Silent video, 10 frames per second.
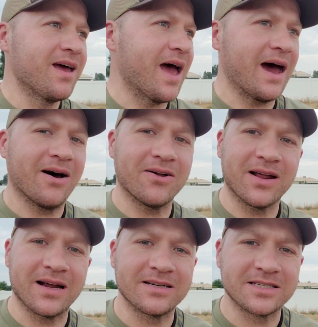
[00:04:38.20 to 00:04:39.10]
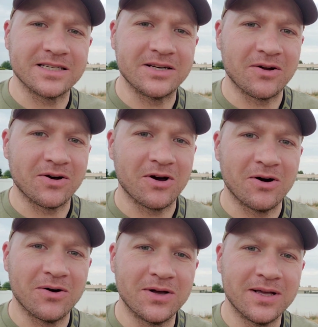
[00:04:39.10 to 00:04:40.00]
out. I honestly don't
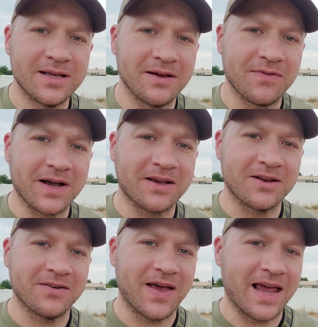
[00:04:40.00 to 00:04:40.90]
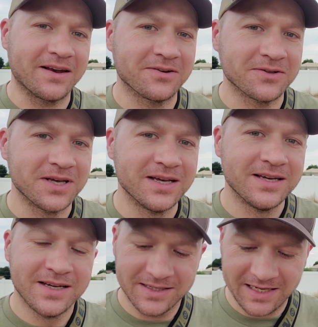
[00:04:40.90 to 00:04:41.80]
know if I could have handled
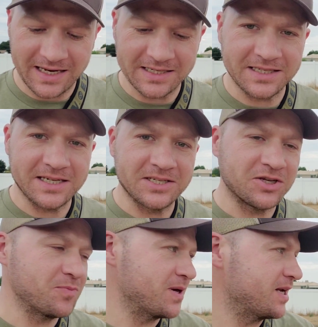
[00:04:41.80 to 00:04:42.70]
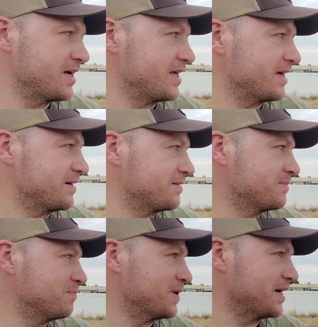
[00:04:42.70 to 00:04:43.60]
Tennessee's humidity and
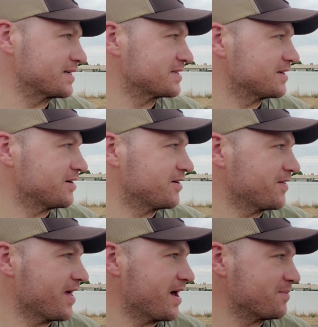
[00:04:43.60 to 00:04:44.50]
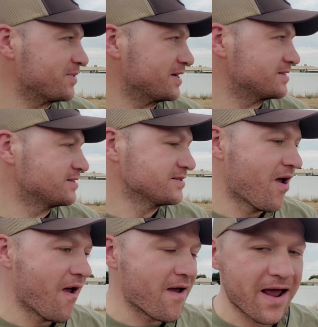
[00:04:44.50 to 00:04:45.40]
bugs and all of that, but
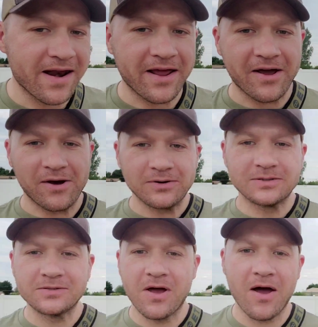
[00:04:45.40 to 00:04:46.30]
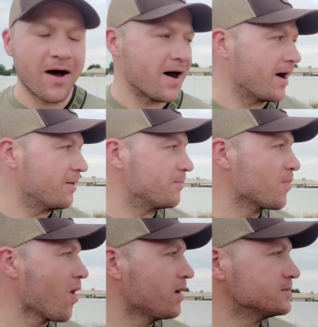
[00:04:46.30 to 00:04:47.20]
anywho, I
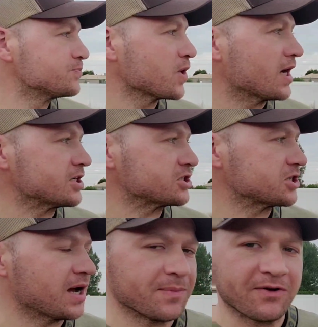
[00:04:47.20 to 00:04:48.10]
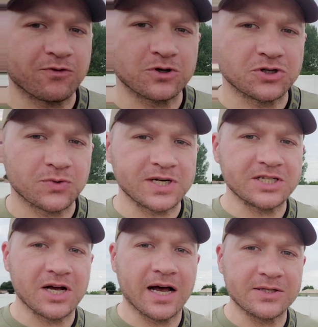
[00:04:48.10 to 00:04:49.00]
just shot my first 3
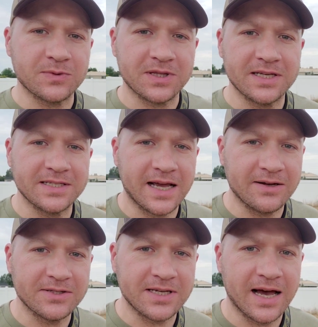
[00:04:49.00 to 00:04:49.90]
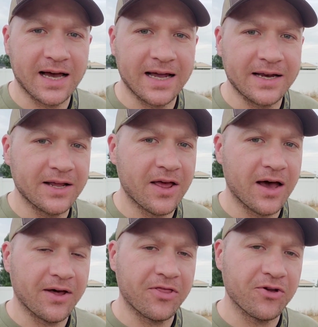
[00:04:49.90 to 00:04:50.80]
shots with this outside,
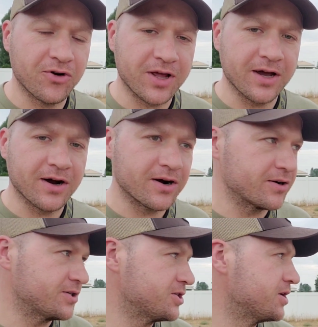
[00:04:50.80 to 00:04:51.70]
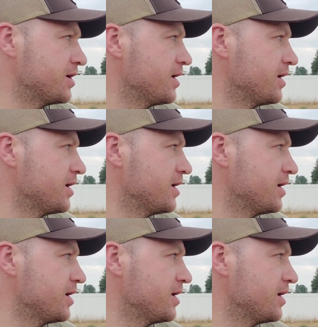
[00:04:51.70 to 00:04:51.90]
30 yards.